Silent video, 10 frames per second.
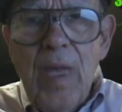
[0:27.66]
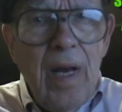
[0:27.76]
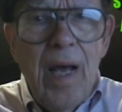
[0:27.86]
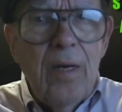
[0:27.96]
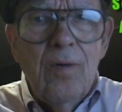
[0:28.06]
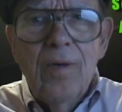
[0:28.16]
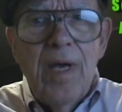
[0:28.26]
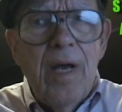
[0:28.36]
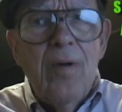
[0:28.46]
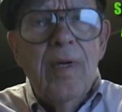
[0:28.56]
And I don't
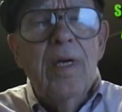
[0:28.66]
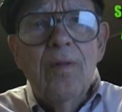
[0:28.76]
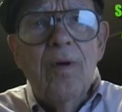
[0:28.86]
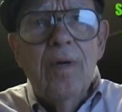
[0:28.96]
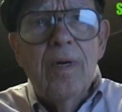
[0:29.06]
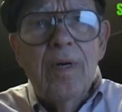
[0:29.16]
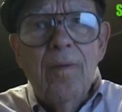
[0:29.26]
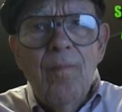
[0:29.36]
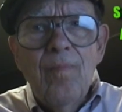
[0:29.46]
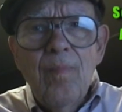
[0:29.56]
care any longer.
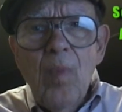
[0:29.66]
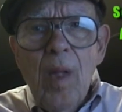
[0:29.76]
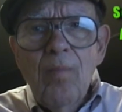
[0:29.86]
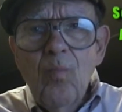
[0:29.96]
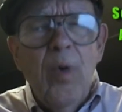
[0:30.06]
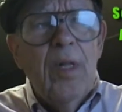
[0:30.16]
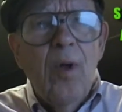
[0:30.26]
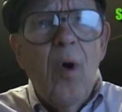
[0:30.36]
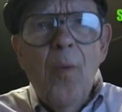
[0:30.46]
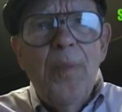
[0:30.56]

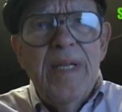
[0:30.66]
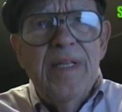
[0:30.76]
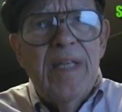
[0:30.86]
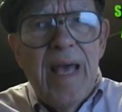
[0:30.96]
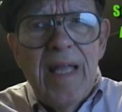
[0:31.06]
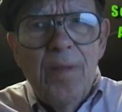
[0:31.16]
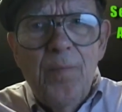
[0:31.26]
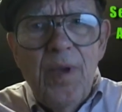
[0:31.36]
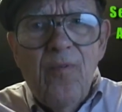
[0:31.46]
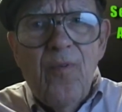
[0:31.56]
We'll all be dead
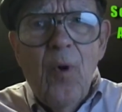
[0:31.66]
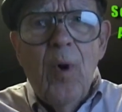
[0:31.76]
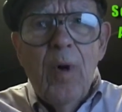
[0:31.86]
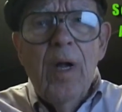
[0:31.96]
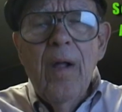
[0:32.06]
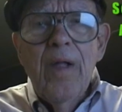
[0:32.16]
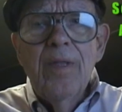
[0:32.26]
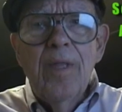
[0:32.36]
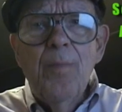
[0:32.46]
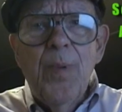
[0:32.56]
before
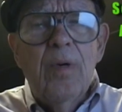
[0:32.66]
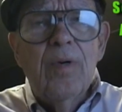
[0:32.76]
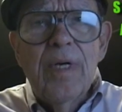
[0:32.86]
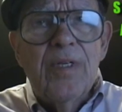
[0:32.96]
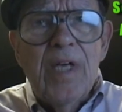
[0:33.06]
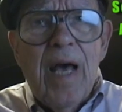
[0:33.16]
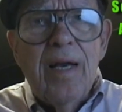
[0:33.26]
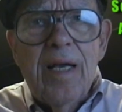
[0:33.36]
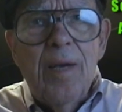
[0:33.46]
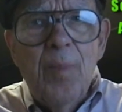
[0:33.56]
the bill gets
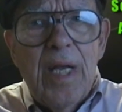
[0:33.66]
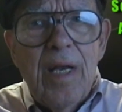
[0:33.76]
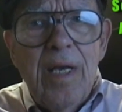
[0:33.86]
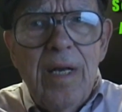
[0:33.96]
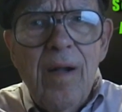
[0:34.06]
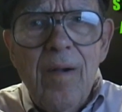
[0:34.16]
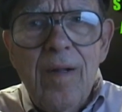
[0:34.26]
out of committee.